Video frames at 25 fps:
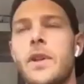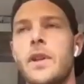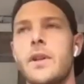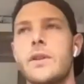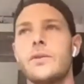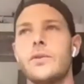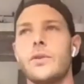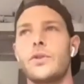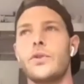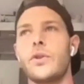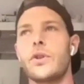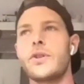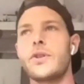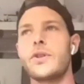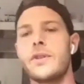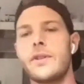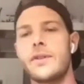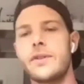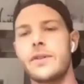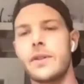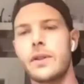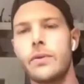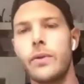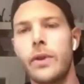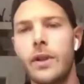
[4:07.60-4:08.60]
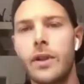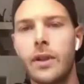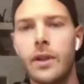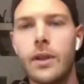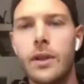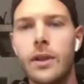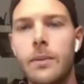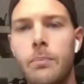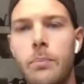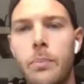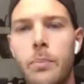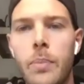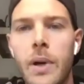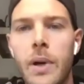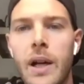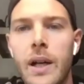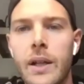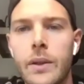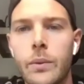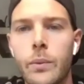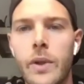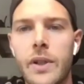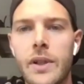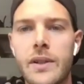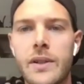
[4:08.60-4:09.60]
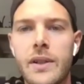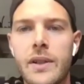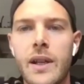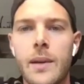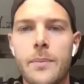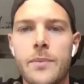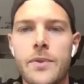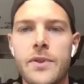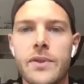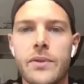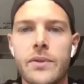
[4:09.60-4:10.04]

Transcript: nutrition is a critical part when it comes